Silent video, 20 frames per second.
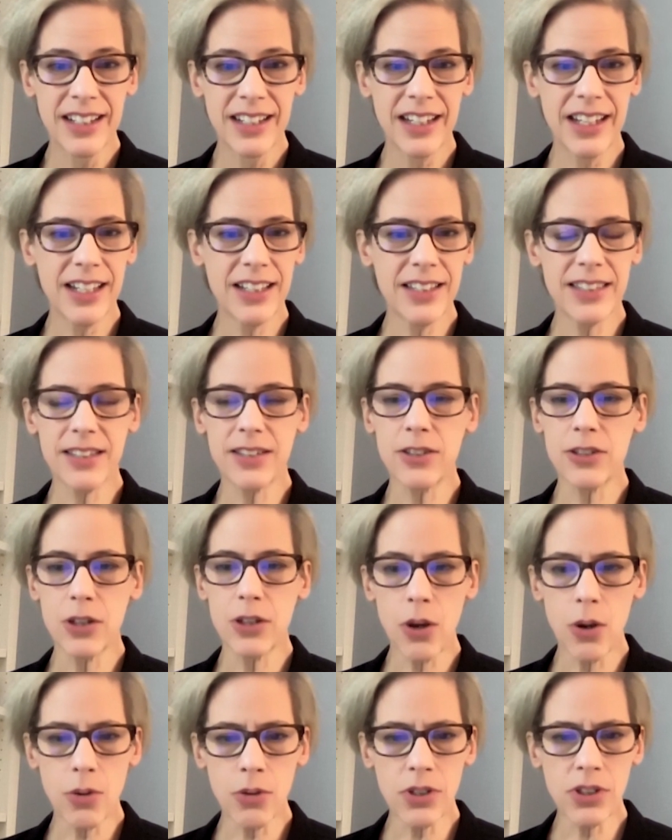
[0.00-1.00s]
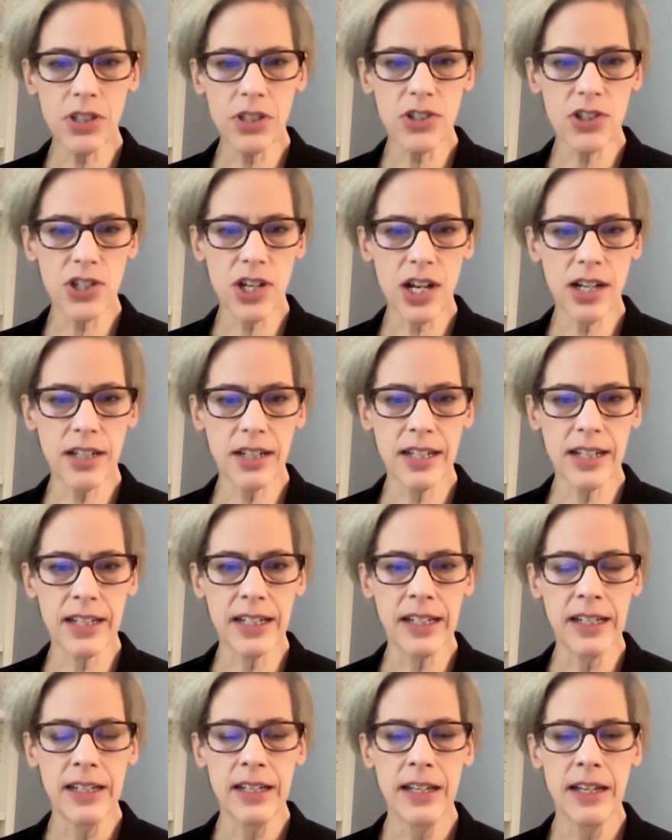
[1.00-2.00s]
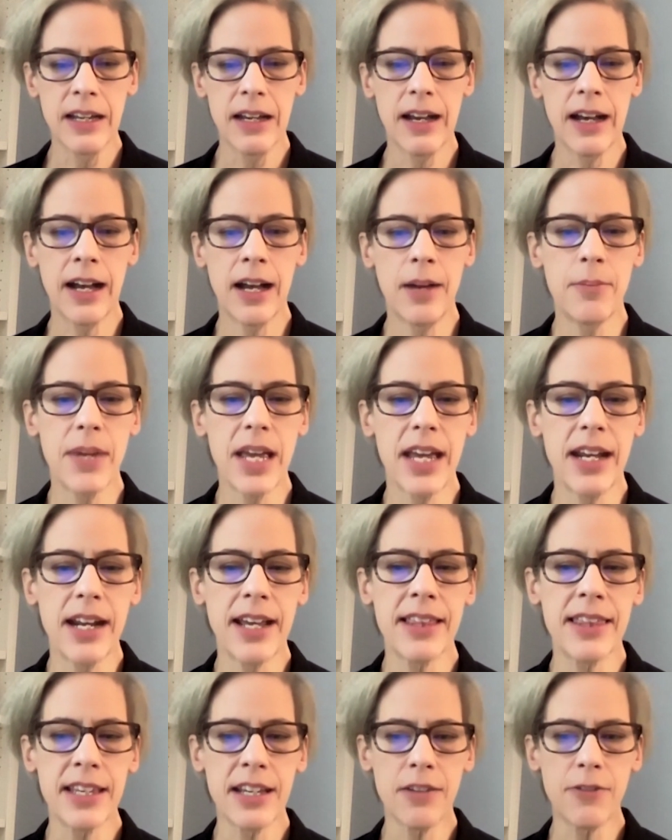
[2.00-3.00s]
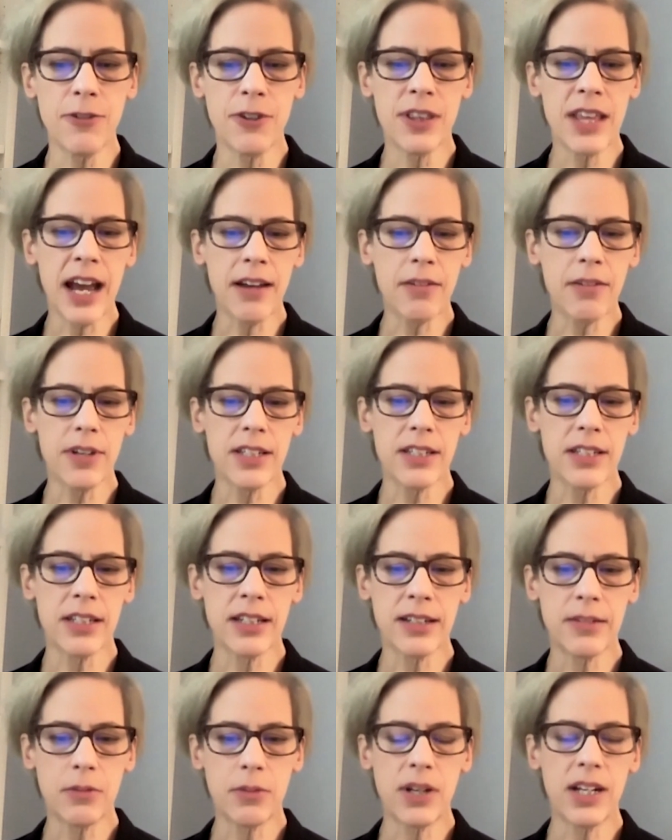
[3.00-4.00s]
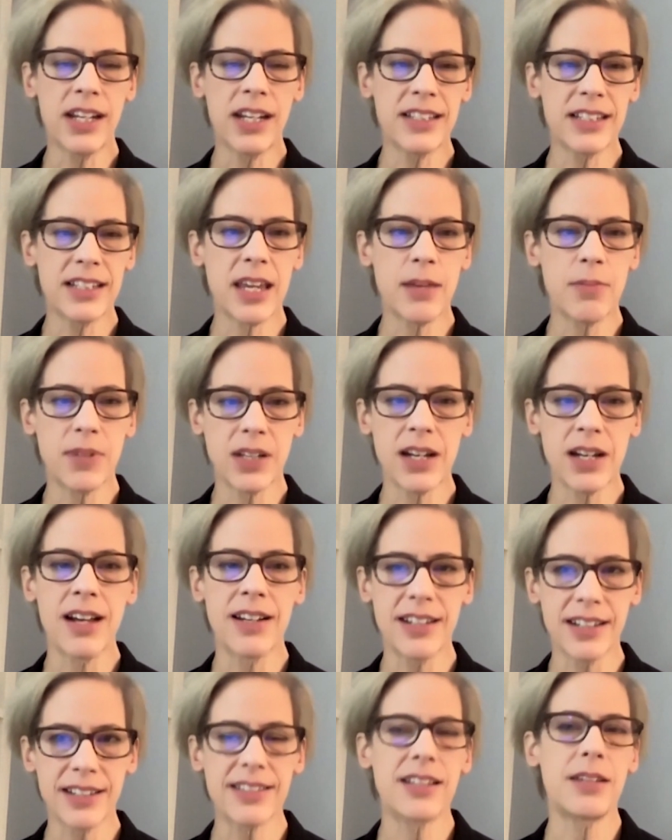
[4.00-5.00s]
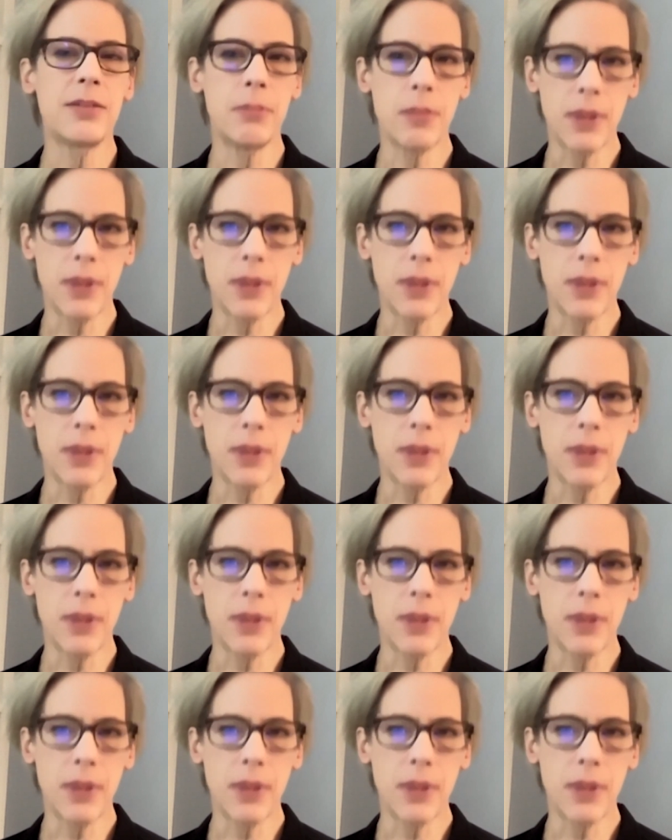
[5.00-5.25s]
It's totally shocking. And I think for that reason, we need to keep the context in